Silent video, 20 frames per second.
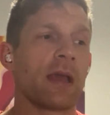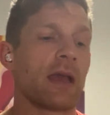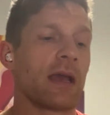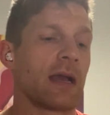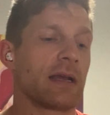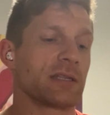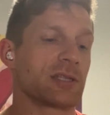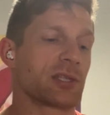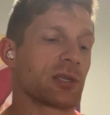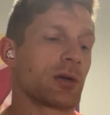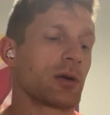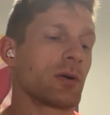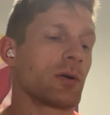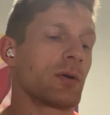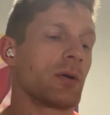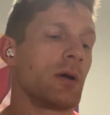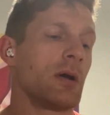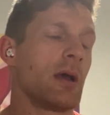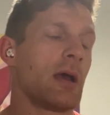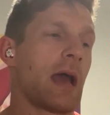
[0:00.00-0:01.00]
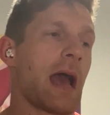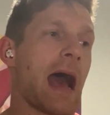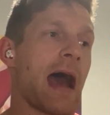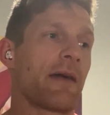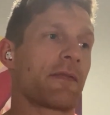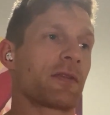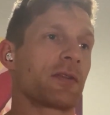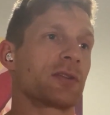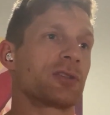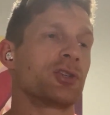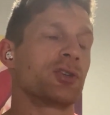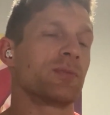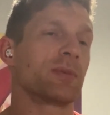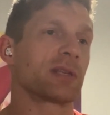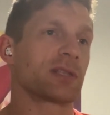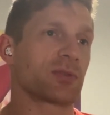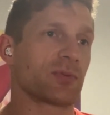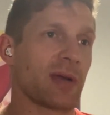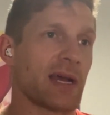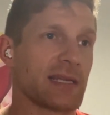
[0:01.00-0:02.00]
And so after the 2
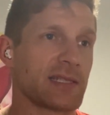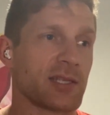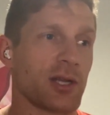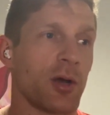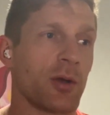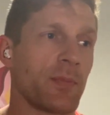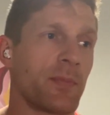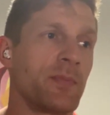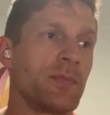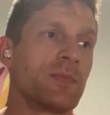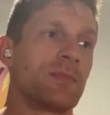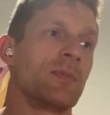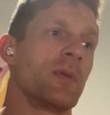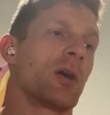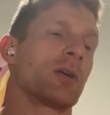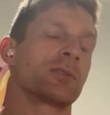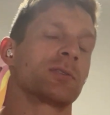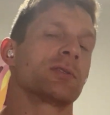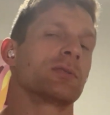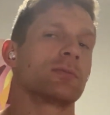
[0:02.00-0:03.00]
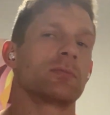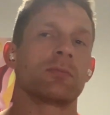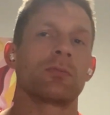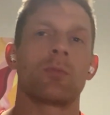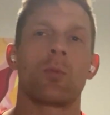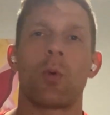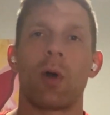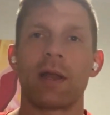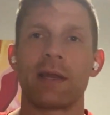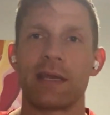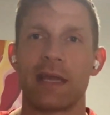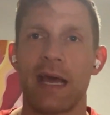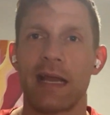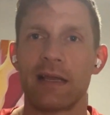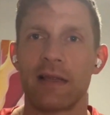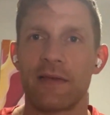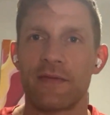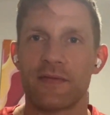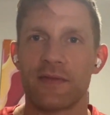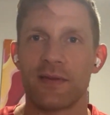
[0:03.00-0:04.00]
minutes rest, I'll do one
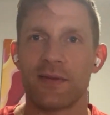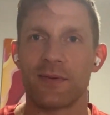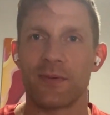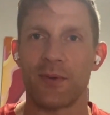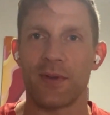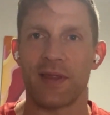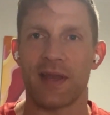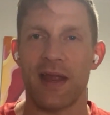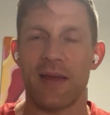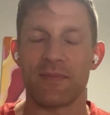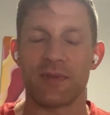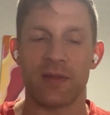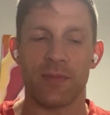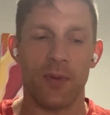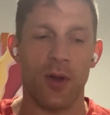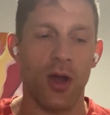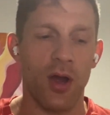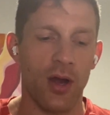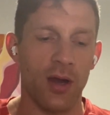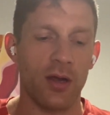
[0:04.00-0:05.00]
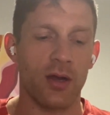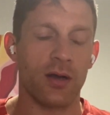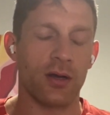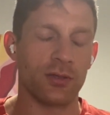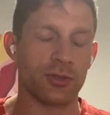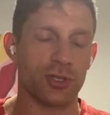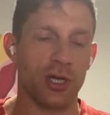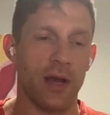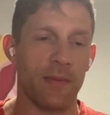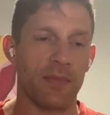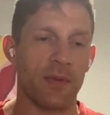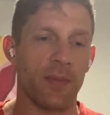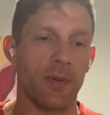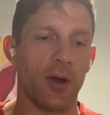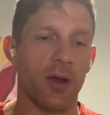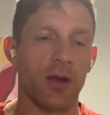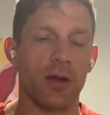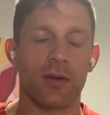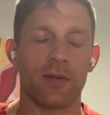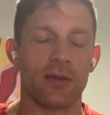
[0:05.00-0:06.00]
deadlift with an empty bar. I'll drop the
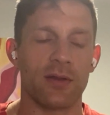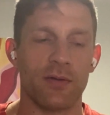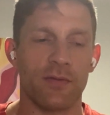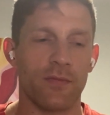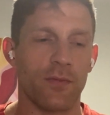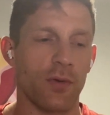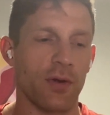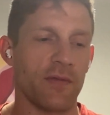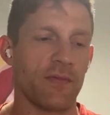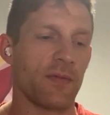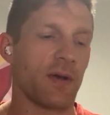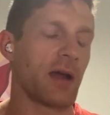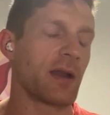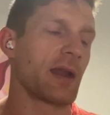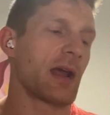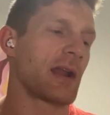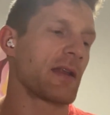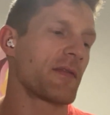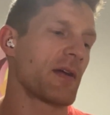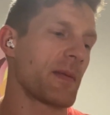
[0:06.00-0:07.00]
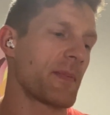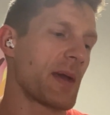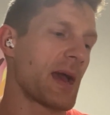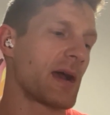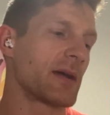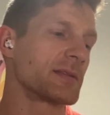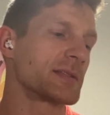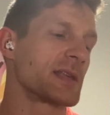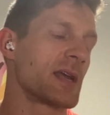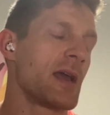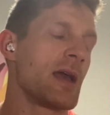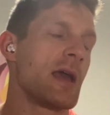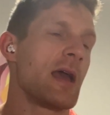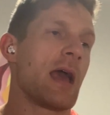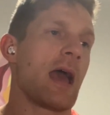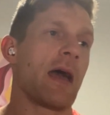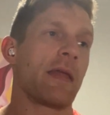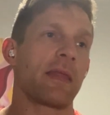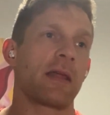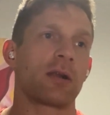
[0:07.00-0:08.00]
bar, 195 pounds.
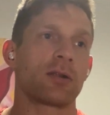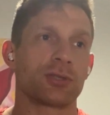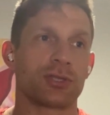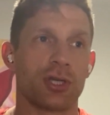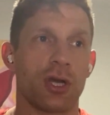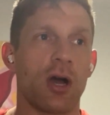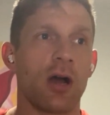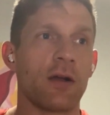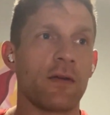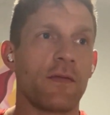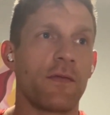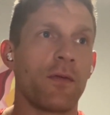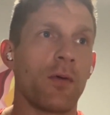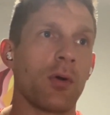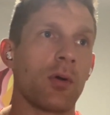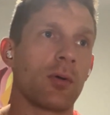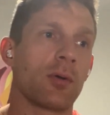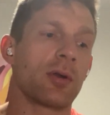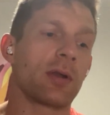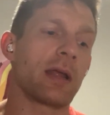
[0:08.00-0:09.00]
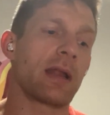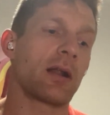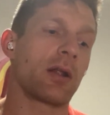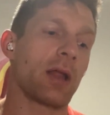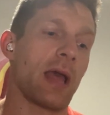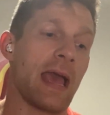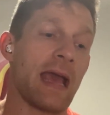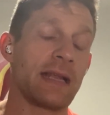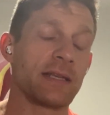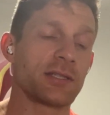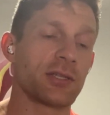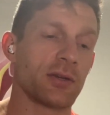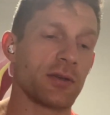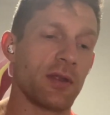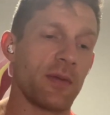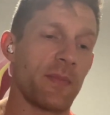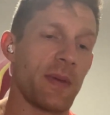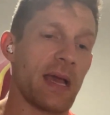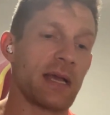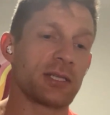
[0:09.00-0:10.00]
And then I'll jog forward and I'll enter
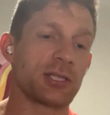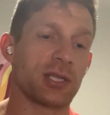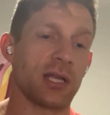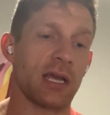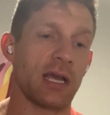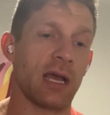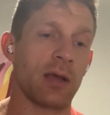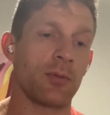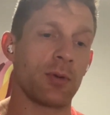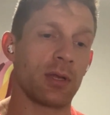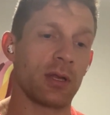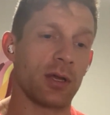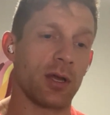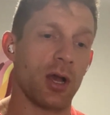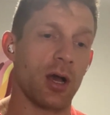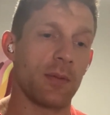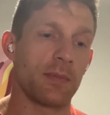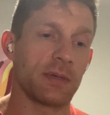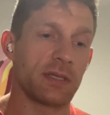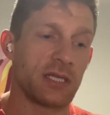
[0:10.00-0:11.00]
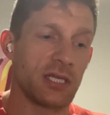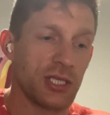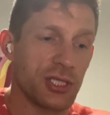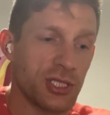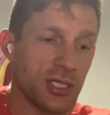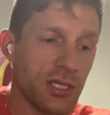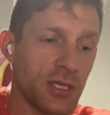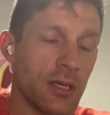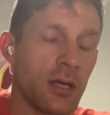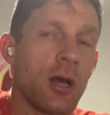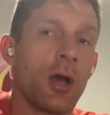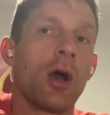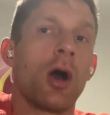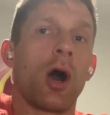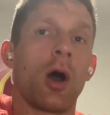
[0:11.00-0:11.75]
the bench like I will in competition.